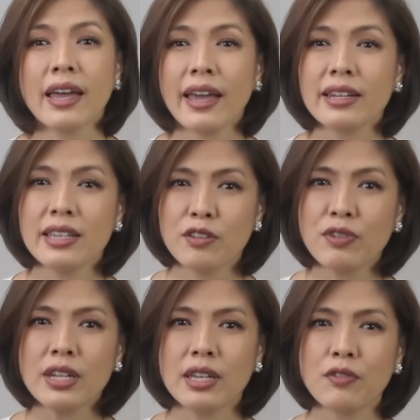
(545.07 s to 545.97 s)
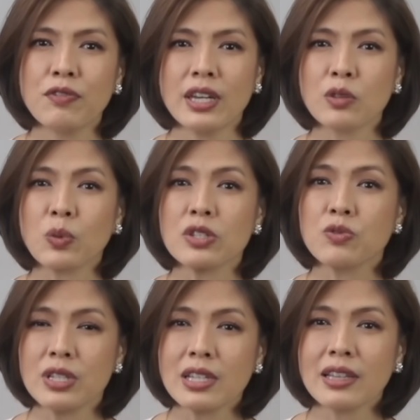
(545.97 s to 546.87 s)
And even if it
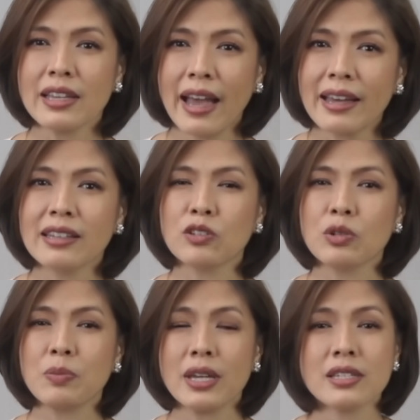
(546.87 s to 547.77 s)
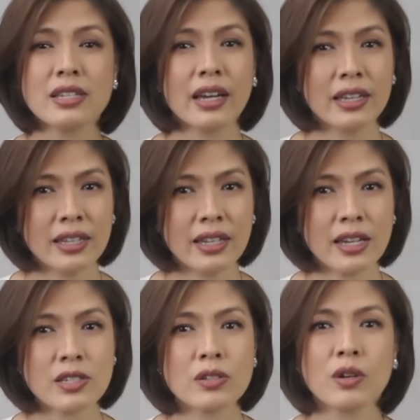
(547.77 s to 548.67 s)
was recently added to the PSEi
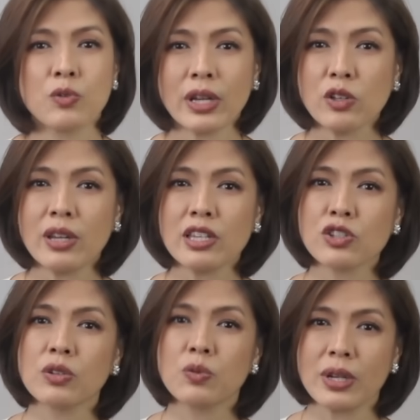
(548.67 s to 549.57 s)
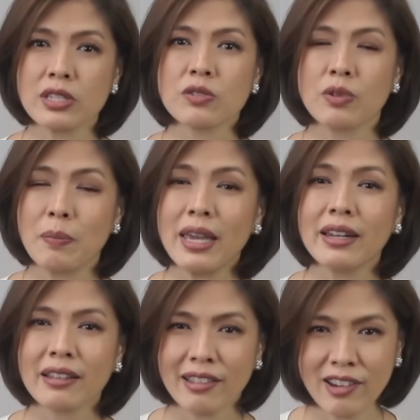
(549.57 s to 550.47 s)
index, regulation risks remain
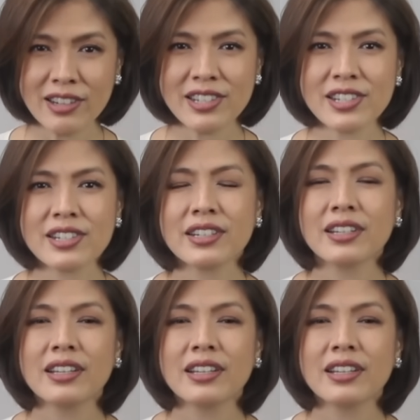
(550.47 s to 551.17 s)
at large.